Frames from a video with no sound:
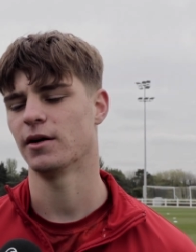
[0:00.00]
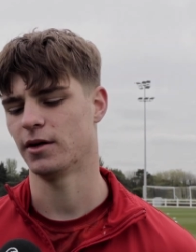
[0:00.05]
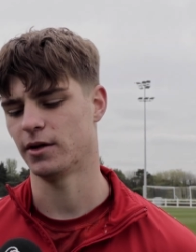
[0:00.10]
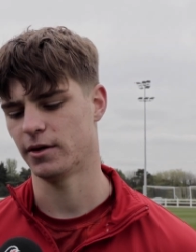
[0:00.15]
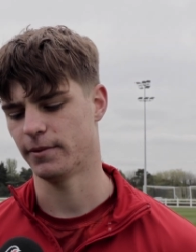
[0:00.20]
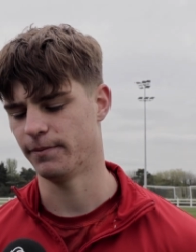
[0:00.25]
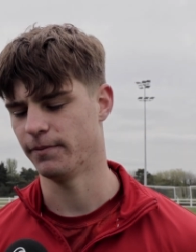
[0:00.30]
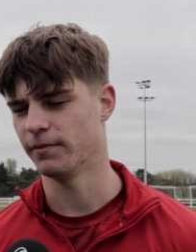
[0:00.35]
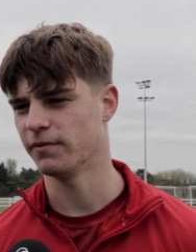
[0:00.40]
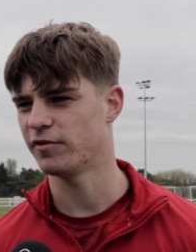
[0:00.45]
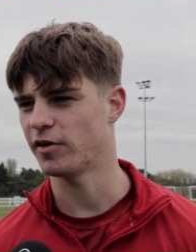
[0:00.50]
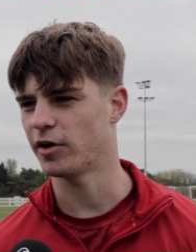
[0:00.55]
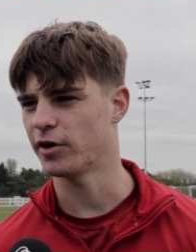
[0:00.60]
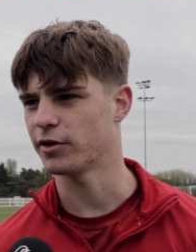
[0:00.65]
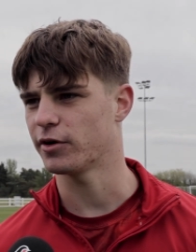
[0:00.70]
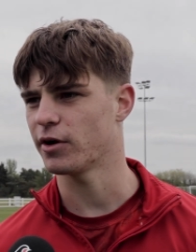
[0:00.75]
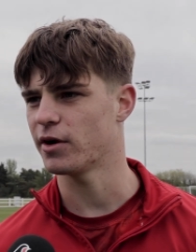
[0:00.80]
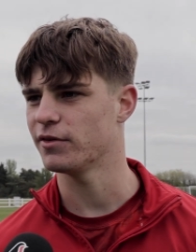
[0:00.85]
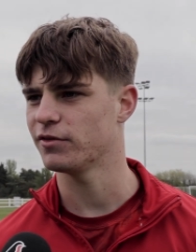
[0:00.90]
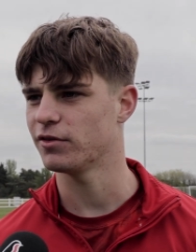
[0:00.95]
um,
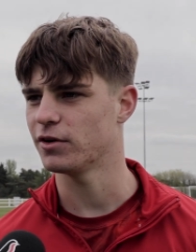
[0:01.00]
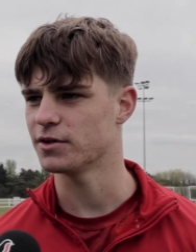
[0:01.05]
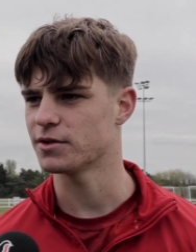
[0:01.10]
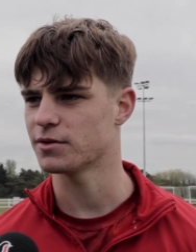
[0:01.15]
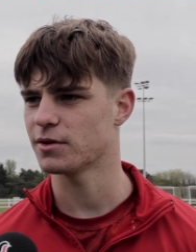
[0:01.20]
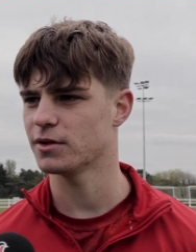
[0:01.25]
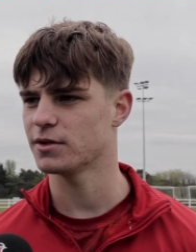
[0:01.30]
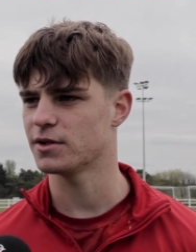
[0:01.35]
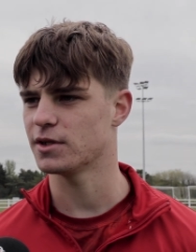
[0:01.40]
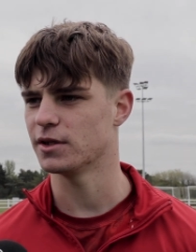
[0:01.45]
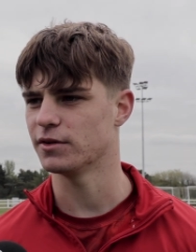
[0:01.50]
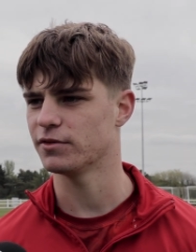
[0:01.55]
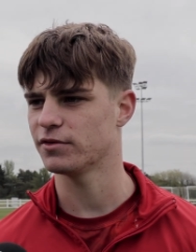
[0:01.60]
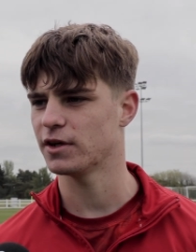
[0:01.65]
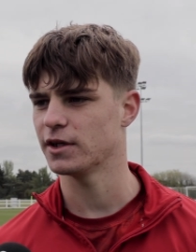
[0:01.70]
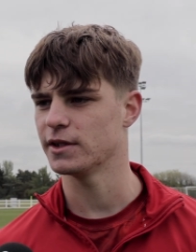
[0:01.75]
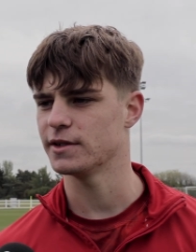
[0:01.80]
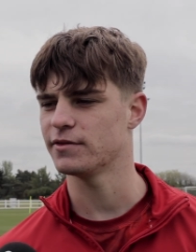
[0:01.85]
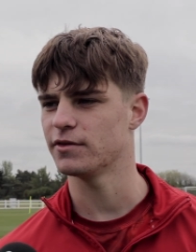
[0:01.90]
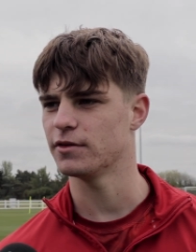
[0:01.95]
very grateful as well to the
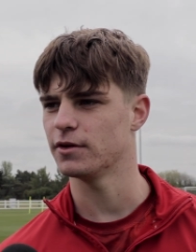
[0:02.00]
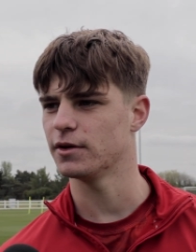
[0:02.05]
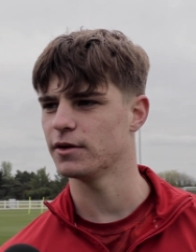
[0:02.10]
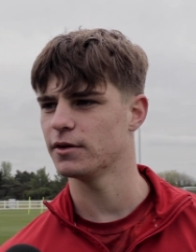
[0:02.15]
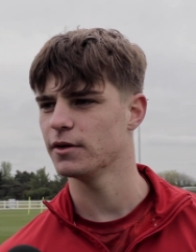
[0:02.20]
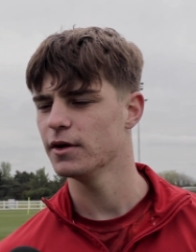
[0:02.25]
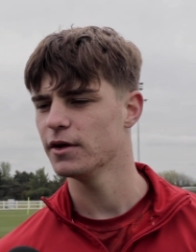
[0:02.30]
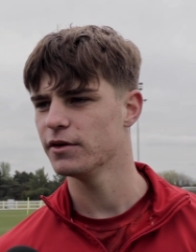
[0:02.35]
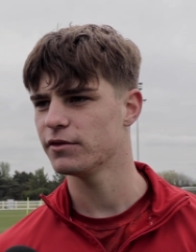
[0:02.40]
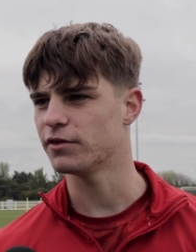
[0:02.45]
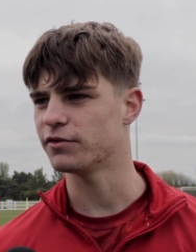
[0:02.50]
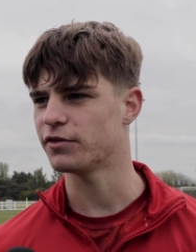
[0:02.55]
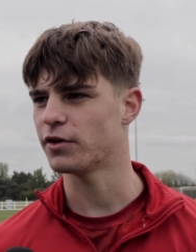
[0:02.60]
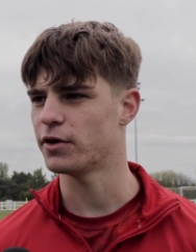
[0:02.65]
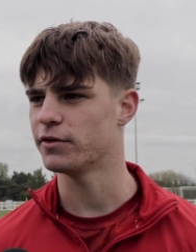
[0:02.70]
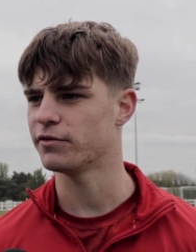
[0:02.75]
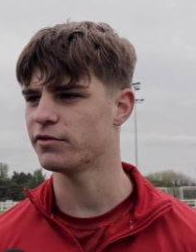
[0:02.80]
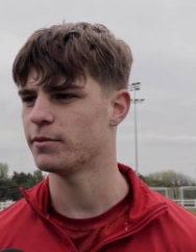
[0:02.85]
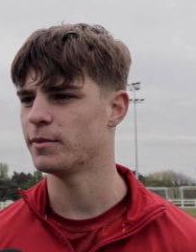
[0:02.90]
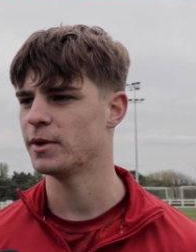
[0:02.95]
fans for, for
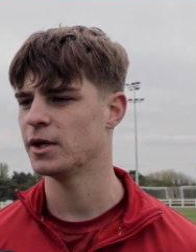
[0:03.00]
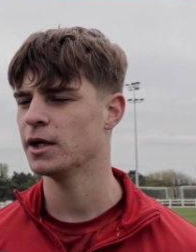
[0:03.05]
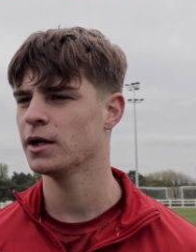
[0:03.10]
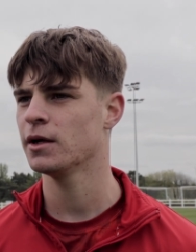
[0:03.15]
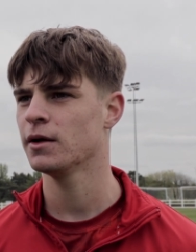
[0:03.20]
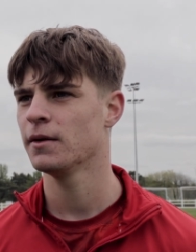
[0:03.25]
voting for me.